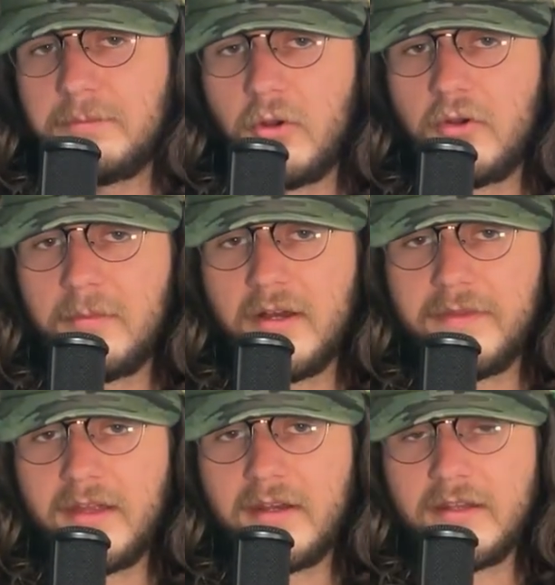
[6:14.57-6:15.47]

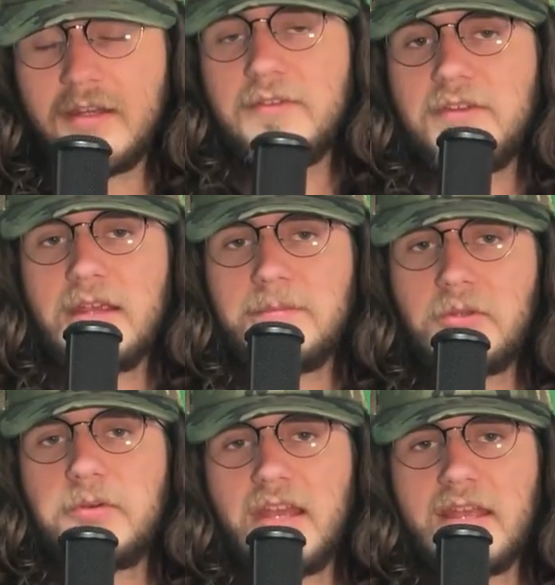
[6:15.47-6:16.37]
Pokemon that in its
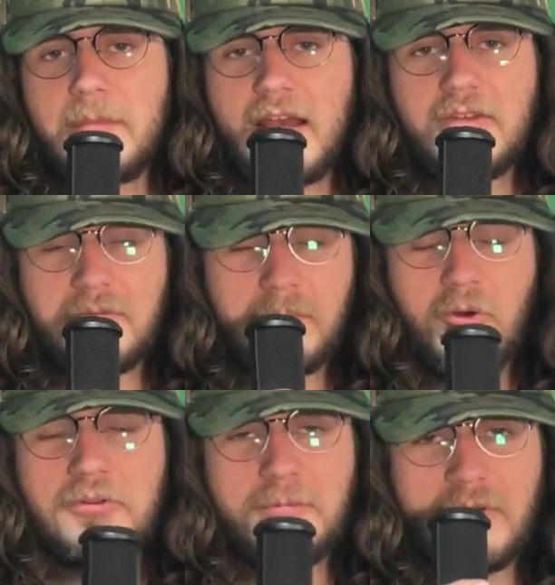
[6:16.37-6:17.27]
debut game has
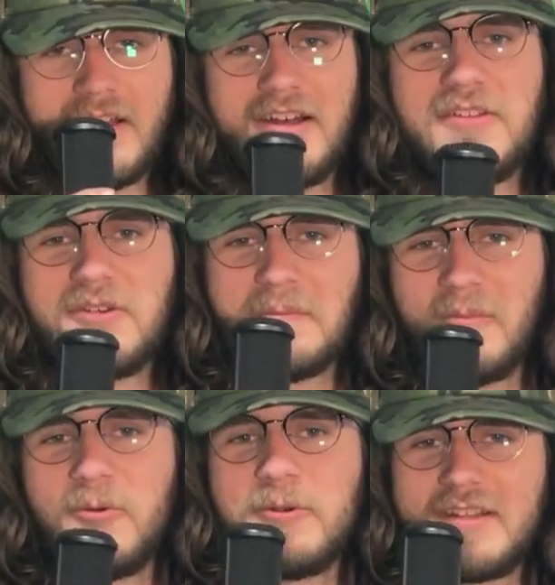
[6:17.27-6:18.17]
multiple other
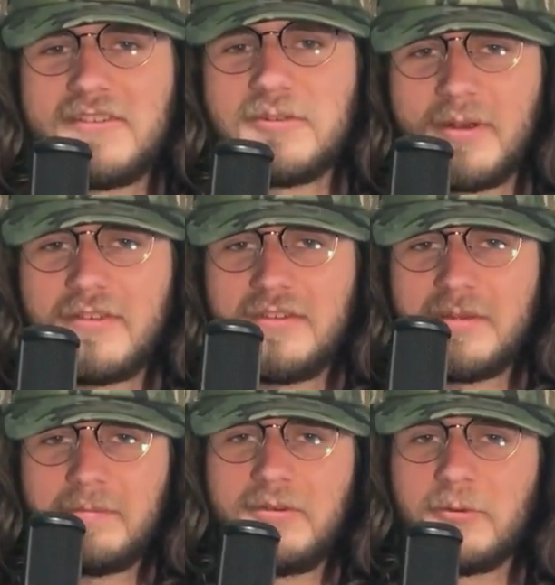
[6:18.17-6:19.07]
more
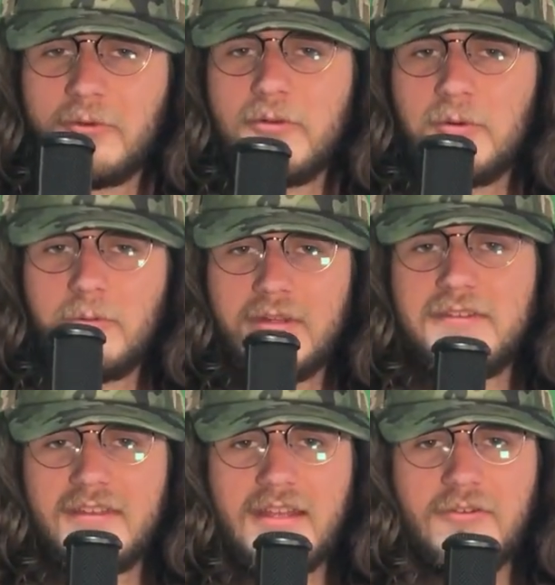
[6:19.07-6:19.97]
interesting pure normal
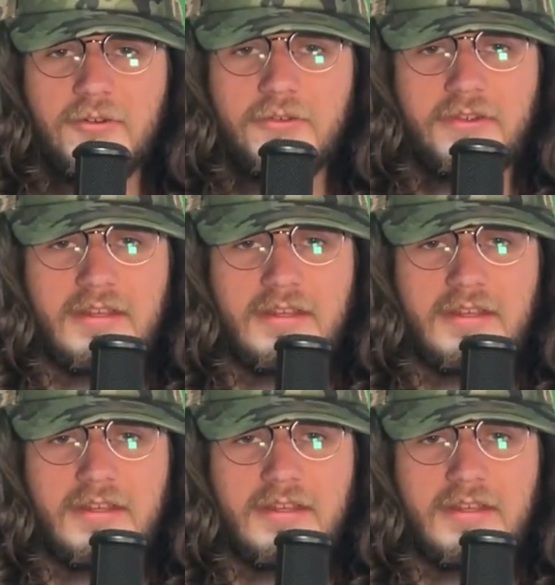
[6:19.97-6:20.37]
one-stagers